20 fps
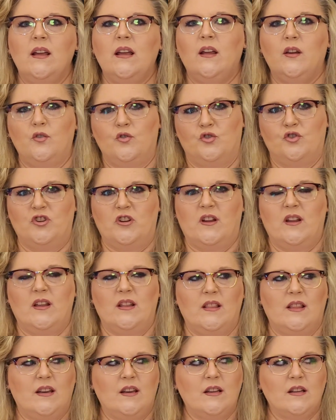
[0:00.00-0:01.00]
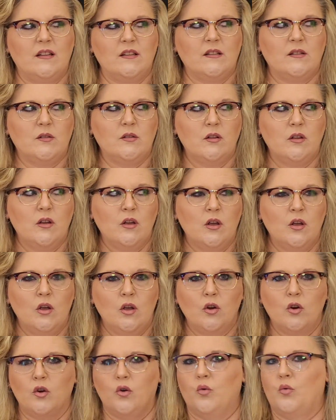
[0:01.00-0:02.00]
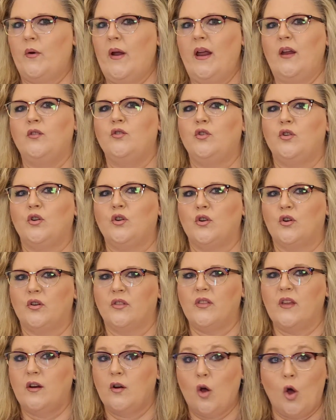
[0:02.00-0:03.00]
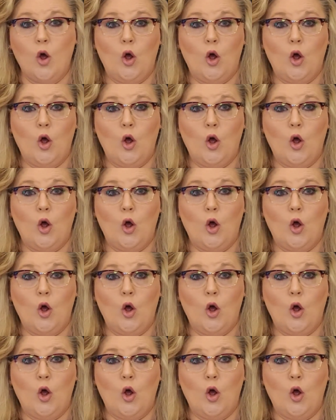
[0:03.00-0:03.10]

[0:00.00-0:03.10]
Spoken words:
energy that is grander than